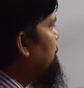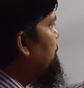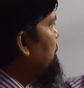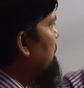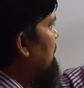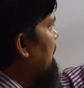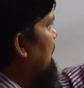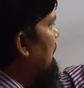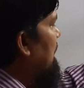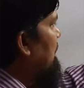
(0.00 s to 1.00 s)
to
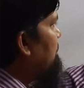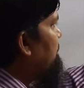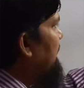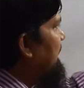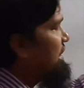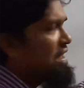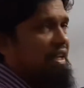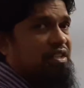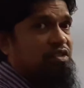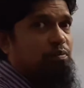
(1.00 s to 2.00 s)
find
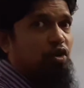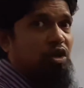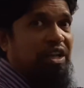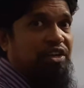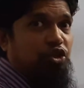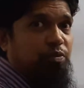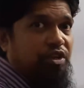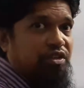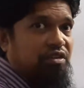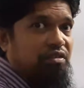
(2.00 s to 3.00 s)
the smaller
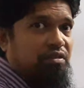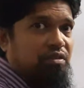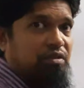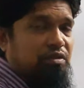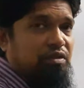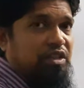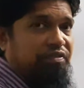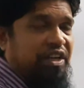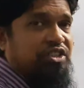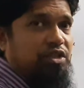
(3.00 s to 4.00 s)
numerator, the
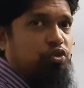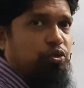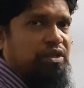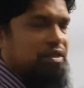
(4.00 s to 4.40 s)
fractions with